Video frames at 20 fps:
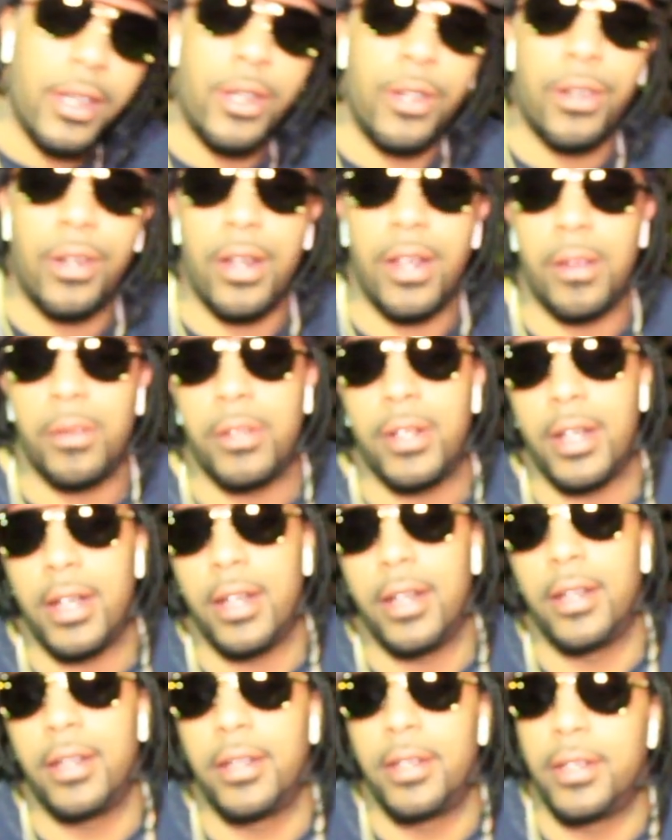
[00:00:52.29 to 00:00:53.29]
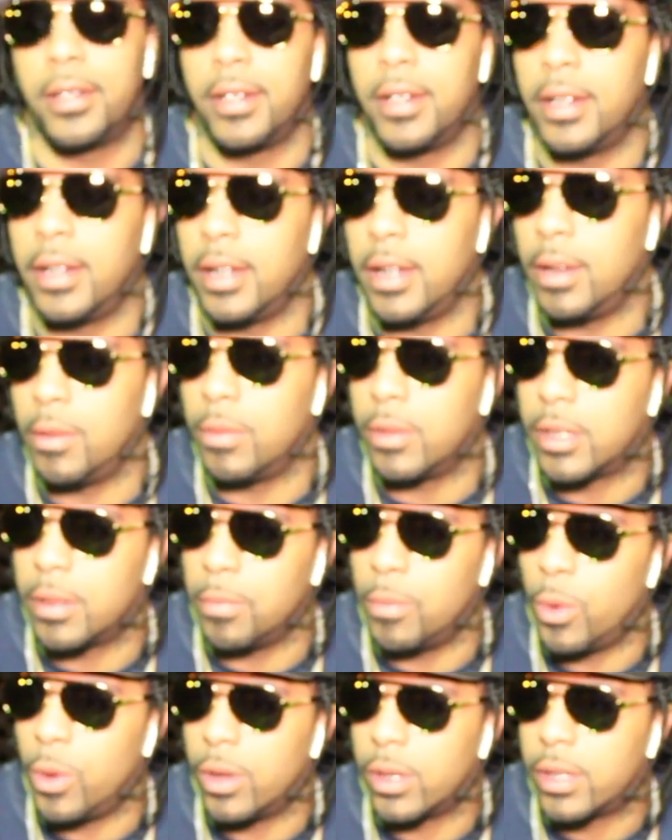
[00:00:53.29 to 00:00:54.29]
You know what I'm saying? Yeah. It was
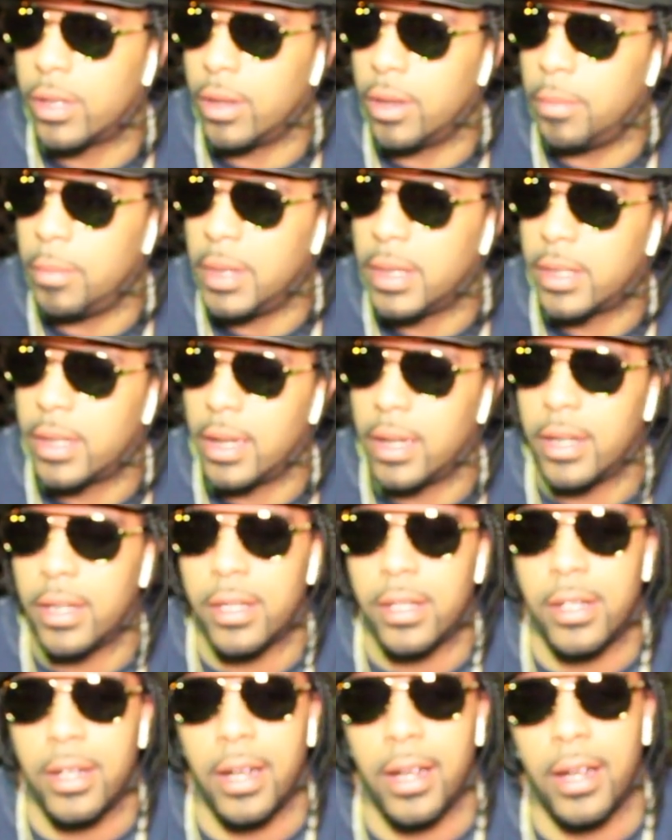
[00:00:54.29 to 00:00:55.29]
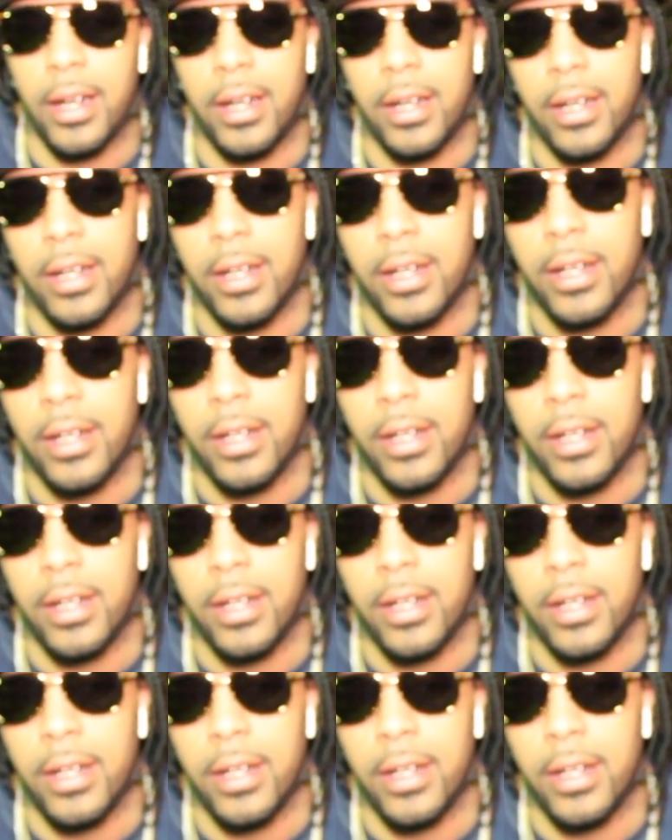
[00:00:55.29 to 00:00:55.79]
more so misunderstanding.